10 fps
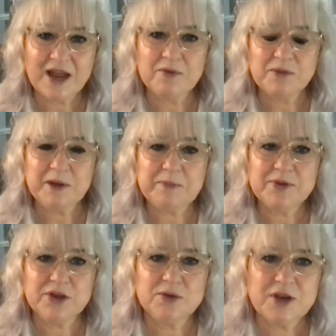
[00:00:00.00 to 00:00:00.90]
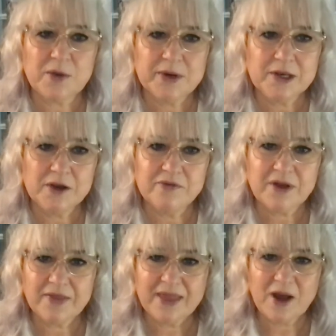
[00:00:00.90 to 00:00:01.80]
that with people that you know and love
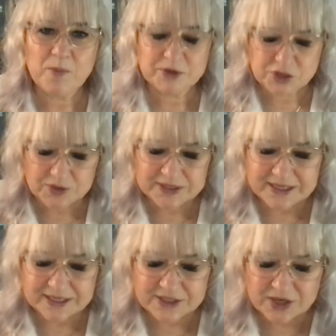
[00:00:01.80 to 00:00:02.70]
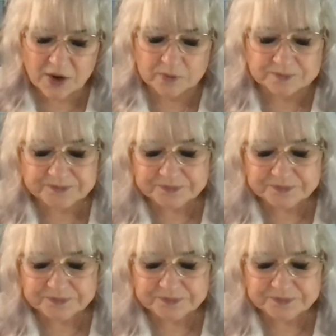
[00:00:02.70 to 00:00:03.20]
and that opportunity. So